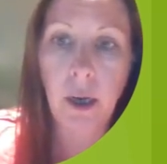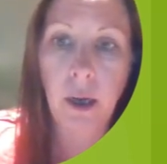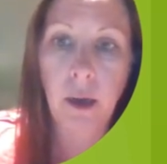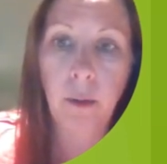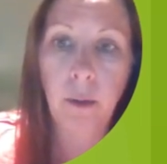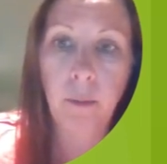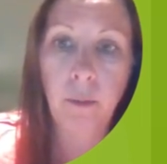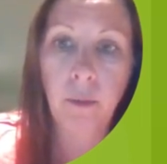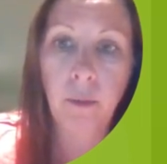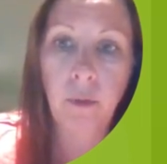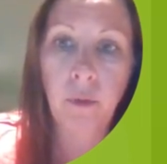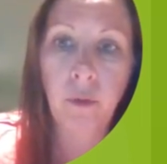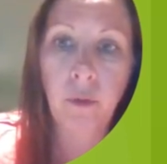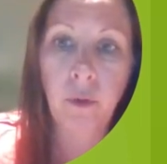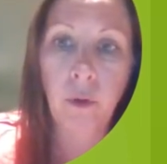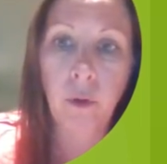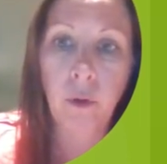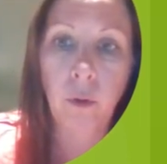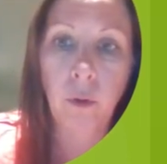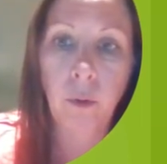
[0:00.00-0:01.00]

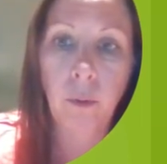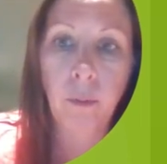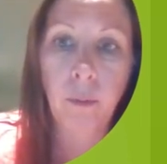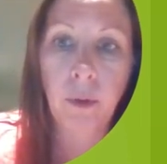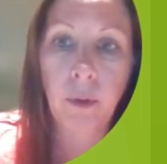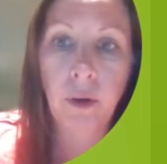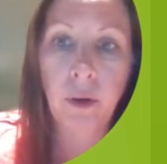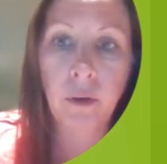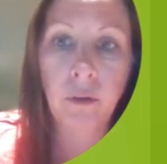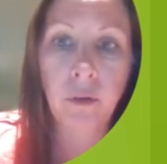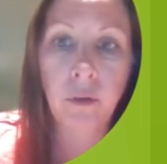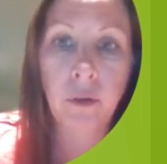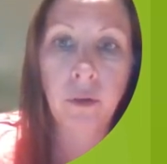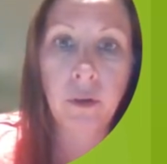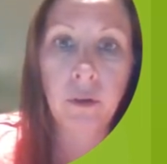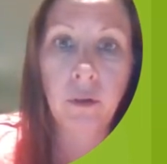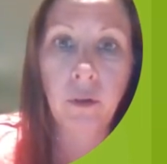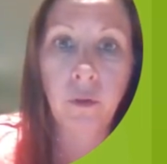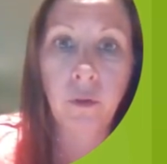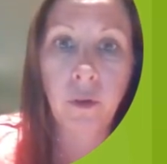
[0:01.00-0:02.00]
So because this
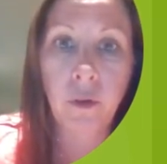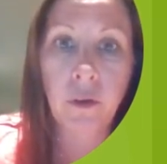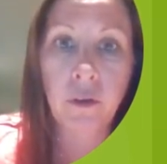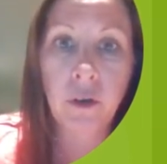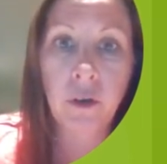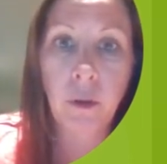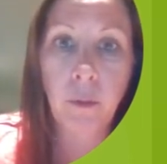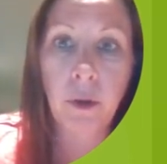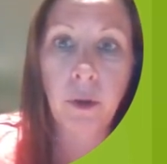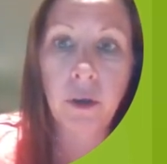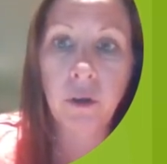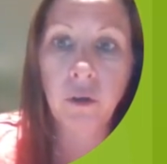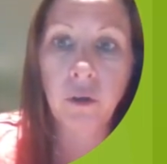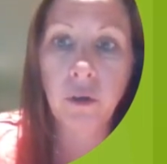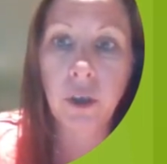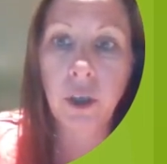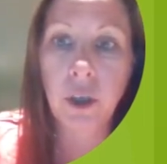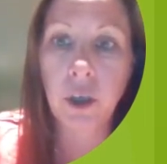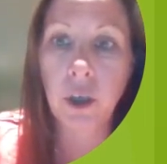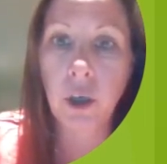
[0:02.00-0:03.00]
is a first time
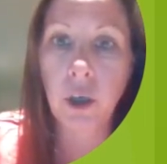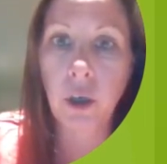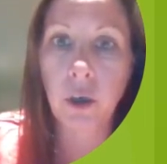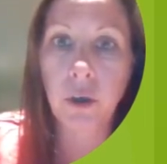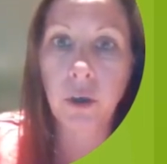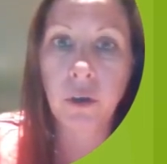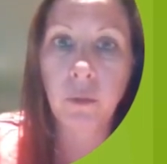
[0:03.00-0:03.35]
registration, you'll just be